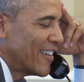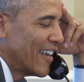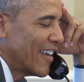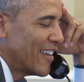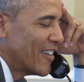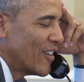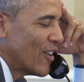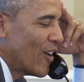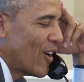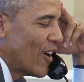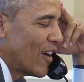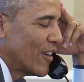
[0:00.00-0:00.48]

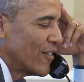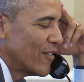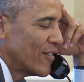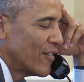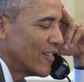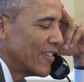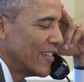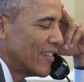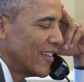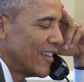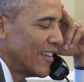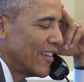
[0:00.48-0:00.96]
And Dawn,
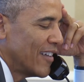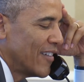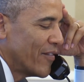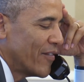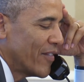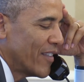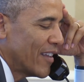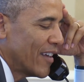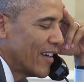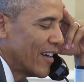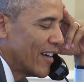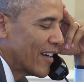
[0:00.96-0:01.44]

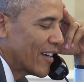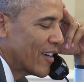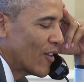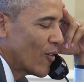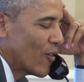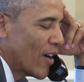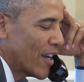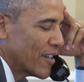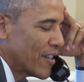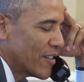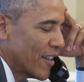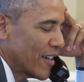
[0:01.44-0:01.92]

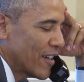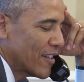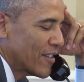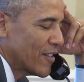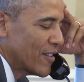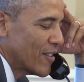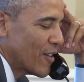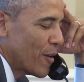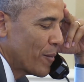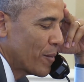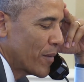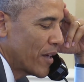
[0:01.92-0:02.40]

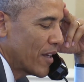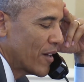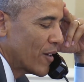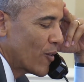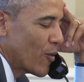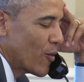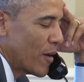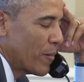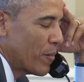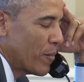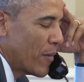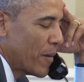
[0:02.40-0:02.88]
congratulations on being
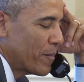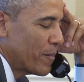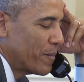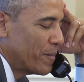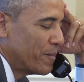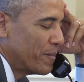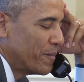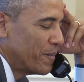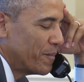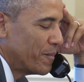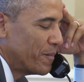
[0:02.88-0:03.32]
a great mom.